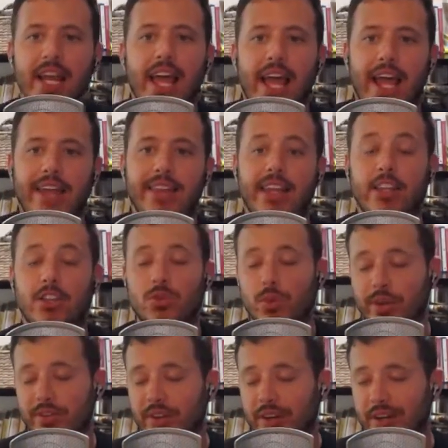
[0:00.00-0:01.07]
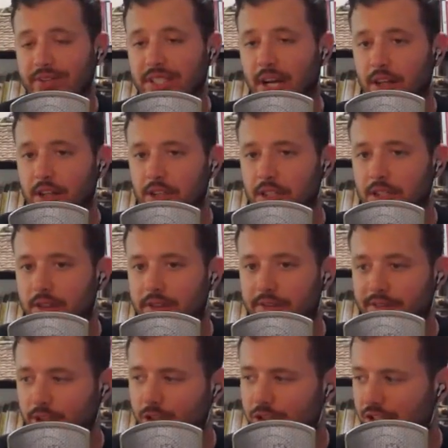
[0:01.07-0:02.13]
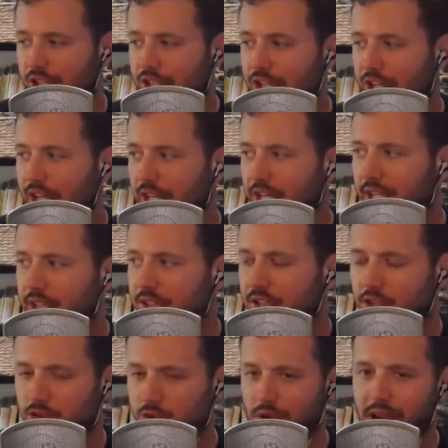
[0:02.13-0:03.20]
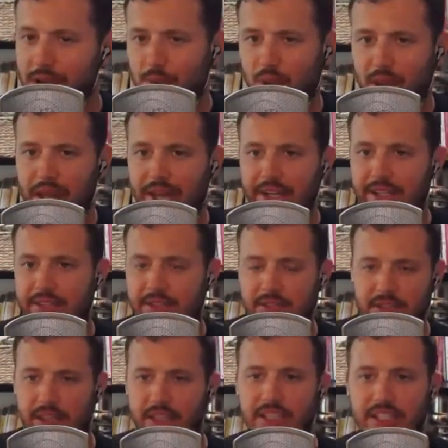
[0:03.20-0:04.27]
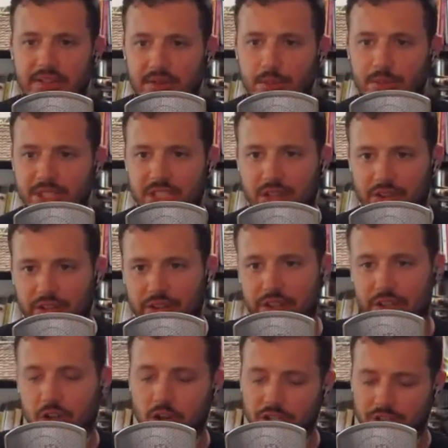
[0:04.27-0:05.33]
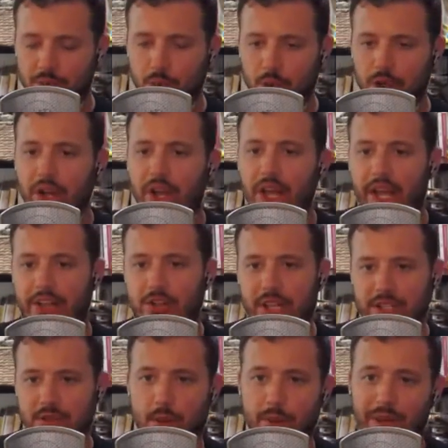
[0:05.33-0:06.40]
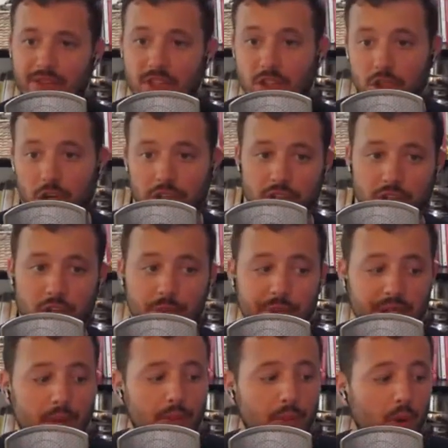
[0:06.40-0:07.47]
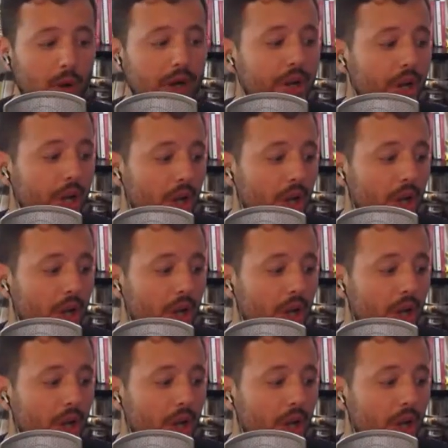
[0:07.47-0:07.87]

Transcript: And then the $25 version is a tri-blend. It's a slightly different material. It costs more. And so that's why we have to charge a little bit more.